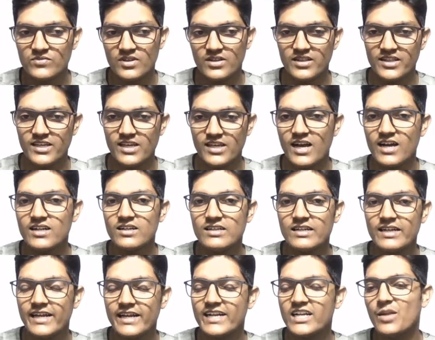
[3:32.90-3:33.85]
They
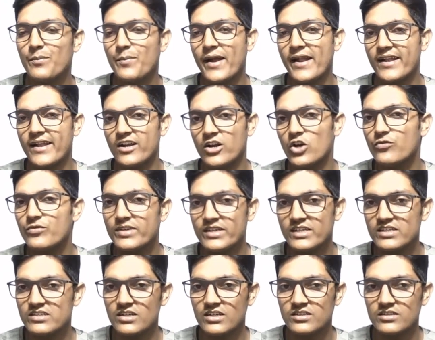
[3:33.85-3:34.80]
are independent of
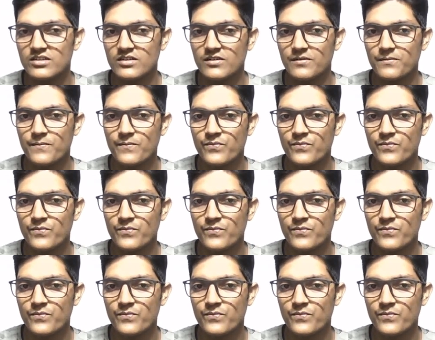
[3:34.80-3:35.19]
each other.